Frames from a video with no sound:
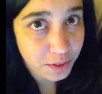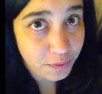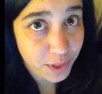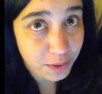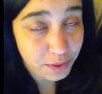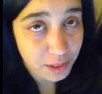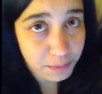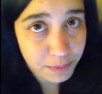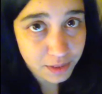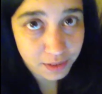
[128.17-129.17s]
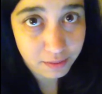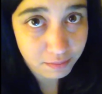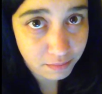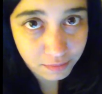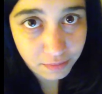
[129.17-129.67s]
the video clip because
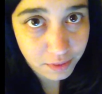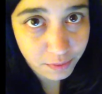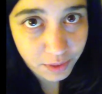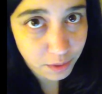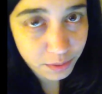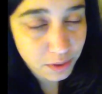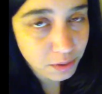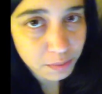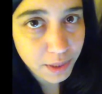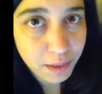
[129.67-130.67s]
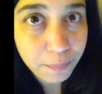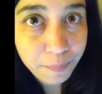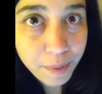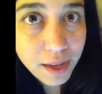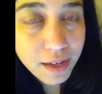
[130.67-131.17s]
the video was too big,
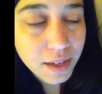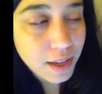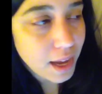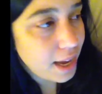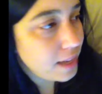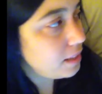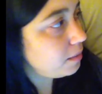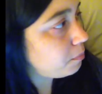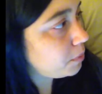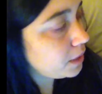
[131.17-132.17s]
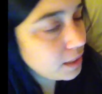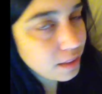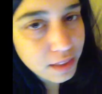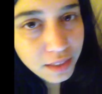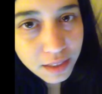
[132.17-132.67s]
but I put
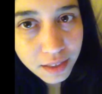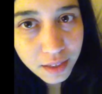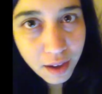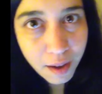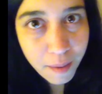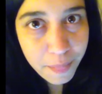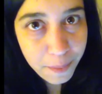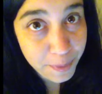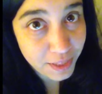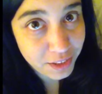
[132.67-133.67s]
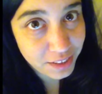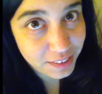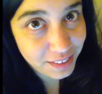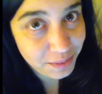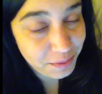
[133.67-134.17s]
in the uh, the picture,
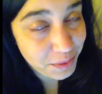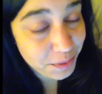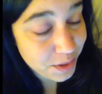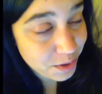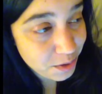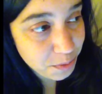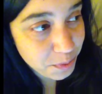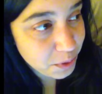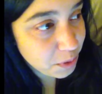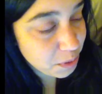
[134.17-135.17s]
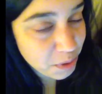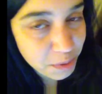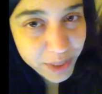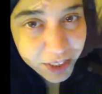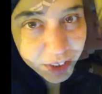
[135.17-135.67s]
and it was super cool
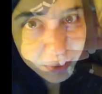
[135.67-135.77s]
moment. She